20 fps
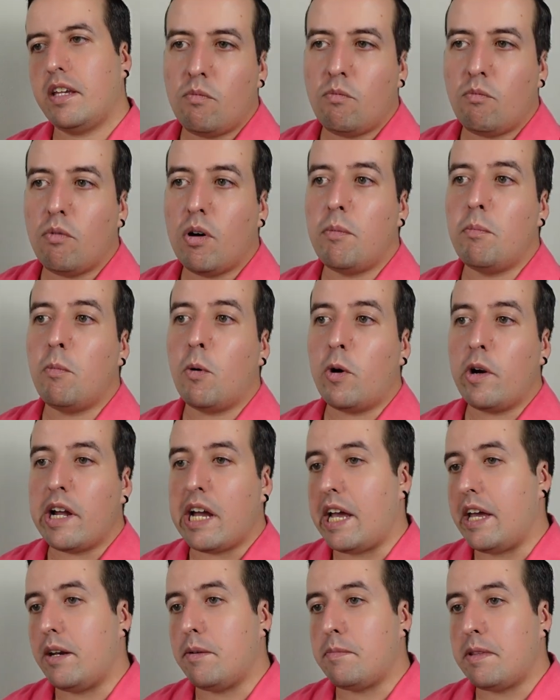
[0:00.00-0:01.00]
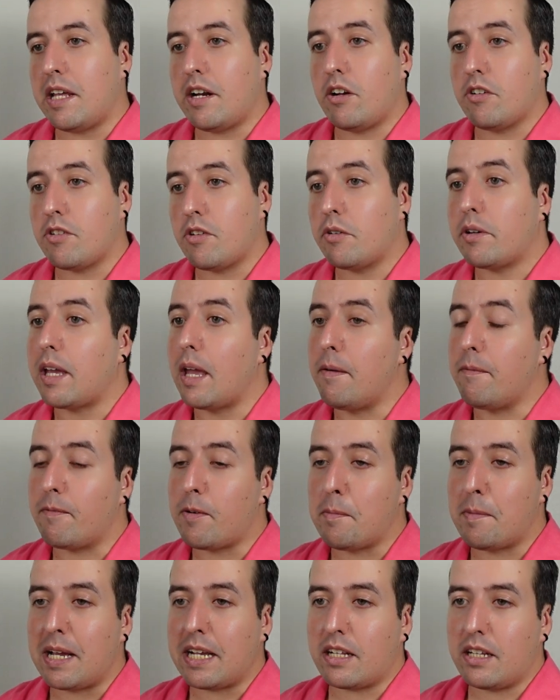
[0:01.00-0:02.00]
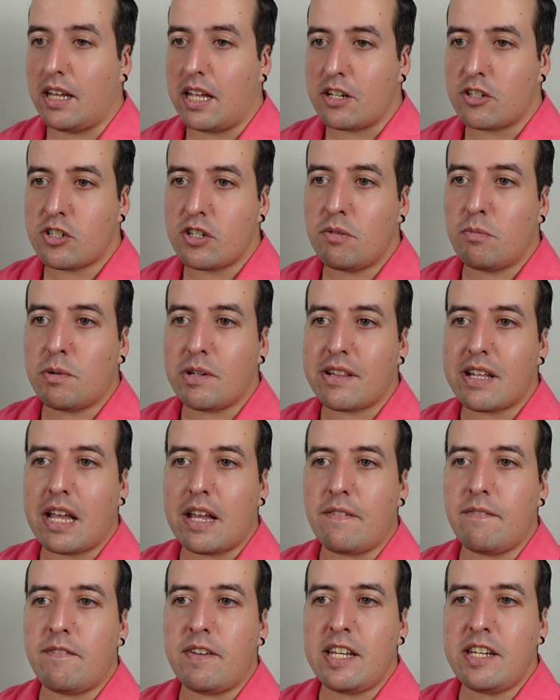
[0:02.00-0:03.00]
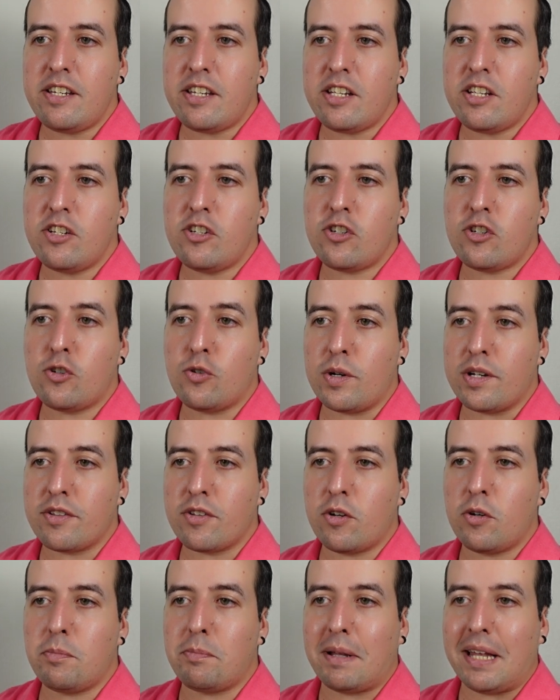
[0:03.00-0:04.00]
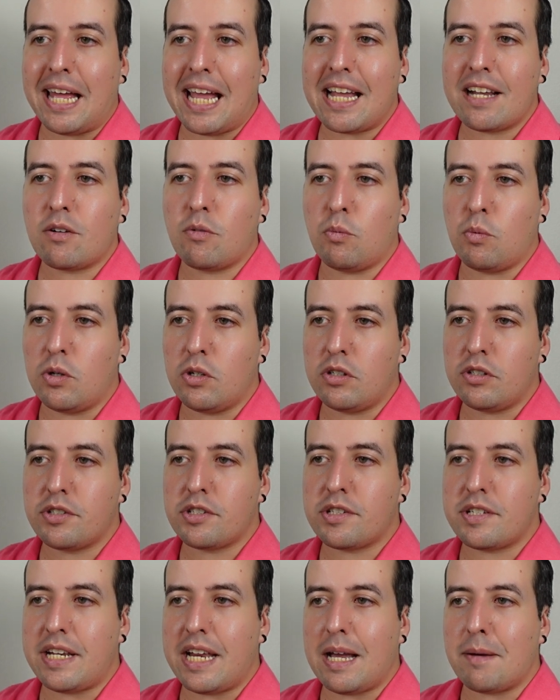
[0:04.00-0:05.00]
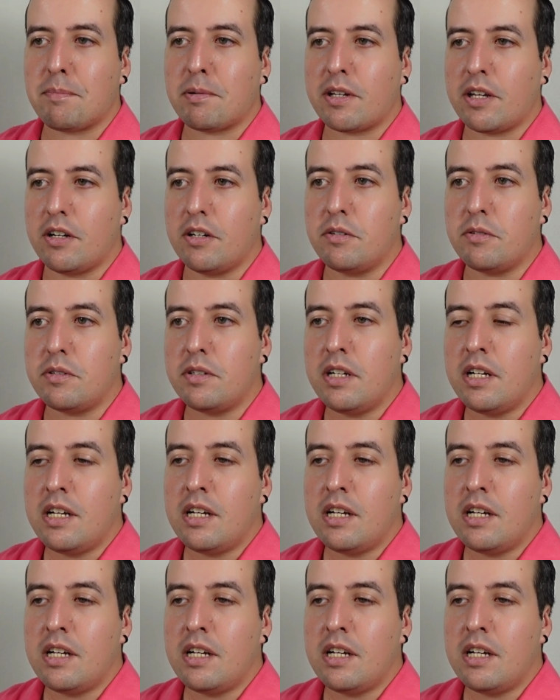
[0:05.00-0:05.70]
One more item that also came from my collection was a vintage drizzle black wool snap coat.